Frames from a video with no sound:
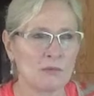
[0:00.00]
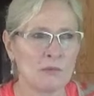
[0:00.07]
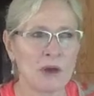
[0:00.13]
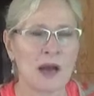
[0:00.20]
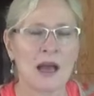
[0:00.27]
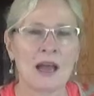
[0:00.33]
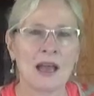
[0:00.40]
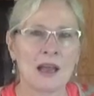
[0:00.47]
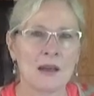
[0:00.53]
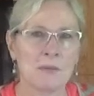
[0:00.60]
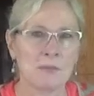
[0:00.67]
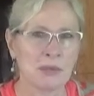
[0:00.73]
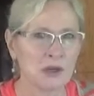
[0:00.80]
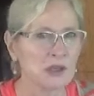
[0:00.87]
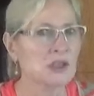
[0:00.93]
by
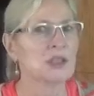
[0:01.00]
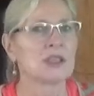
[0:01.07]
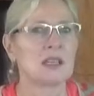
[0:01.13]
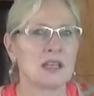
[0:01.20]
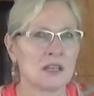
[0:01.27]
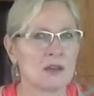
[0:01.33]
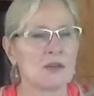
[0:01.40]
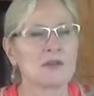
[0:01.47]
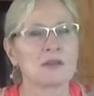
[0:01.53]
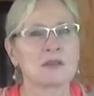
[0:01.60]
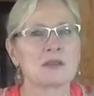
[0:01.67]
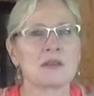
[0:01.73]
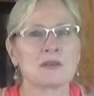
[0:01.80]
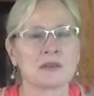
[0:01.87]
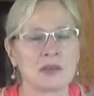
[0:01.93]
purchasing
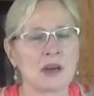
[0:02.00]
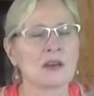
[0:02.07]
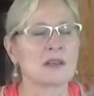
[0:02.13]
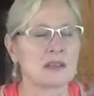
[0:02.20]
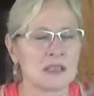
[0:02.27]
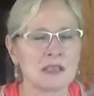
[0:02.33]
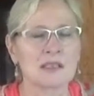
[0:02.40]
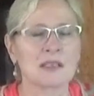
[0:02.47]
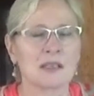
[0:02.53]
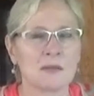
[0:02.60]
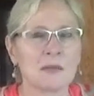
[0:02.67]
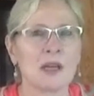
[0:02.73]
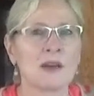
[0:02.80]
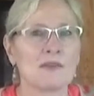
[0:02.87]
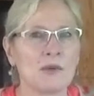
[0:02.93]
those car seats in a
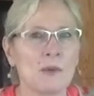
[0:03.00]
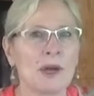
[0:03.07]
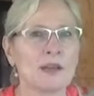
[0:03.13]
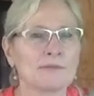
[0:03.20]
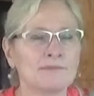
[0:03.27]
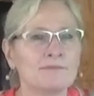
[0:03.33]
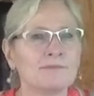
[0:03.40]
meaningful way.